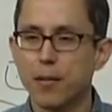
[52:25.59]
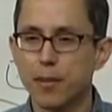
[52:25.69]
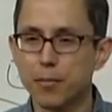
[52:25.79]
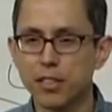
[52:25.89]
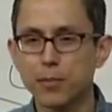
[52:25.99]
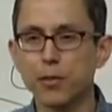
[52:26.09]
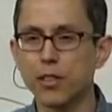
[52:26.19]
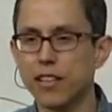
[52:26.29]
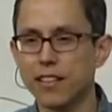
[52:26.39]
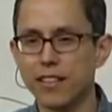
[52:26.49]
but much more
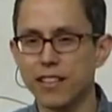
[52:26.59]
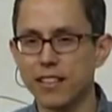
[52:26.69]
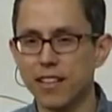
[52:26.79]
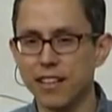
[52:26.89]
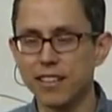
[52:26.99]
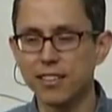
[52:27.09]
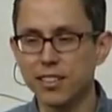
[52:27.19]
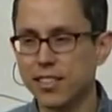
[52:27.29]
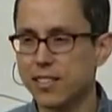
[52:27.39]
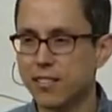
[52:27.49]
on the uh,
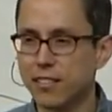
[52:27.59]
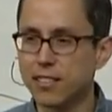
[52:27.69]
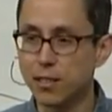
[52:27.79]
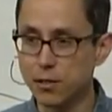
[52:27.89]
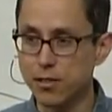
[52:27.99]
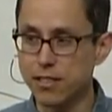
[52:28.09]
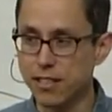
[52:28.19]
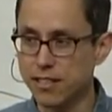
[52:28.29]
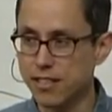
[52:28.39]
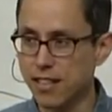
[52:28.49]
English, history, social
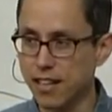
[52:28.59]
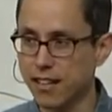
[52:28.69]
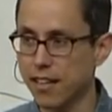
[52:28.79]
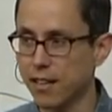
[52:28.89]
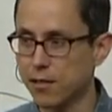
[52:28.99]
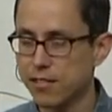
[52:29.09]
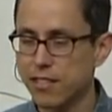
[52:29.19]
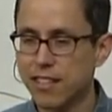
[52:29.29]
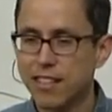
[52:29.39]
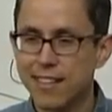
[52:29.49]
studies side of the house.